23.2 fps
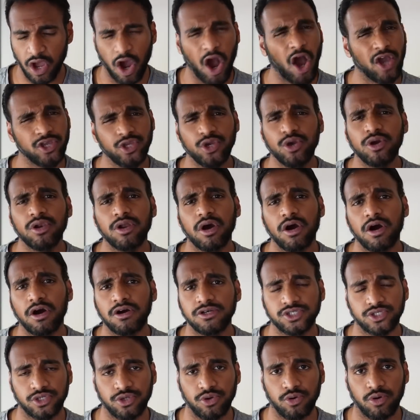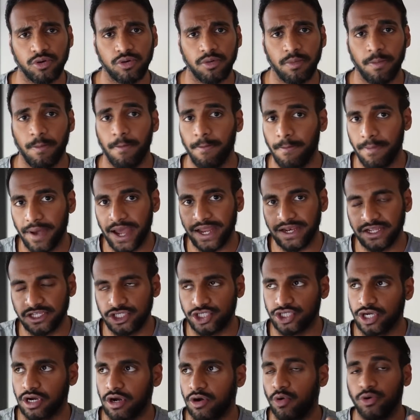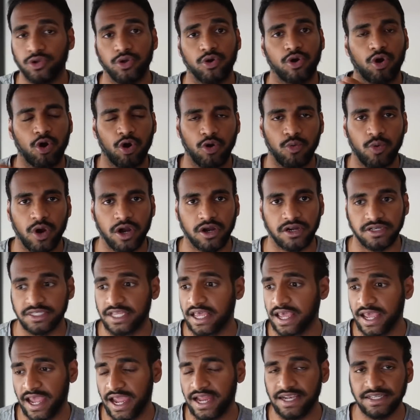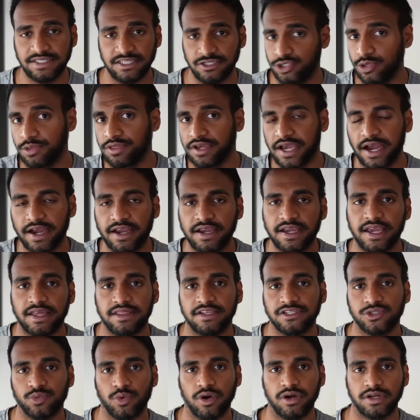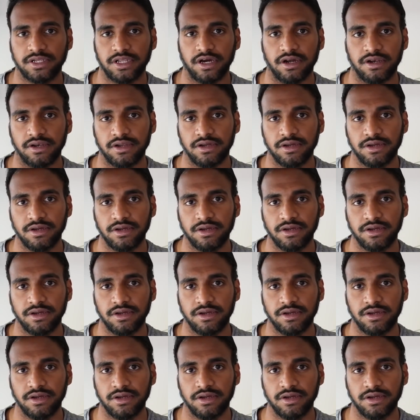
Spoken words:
are you going to ask your manager or your co-workers, hey, listen, do you think I can get this work done?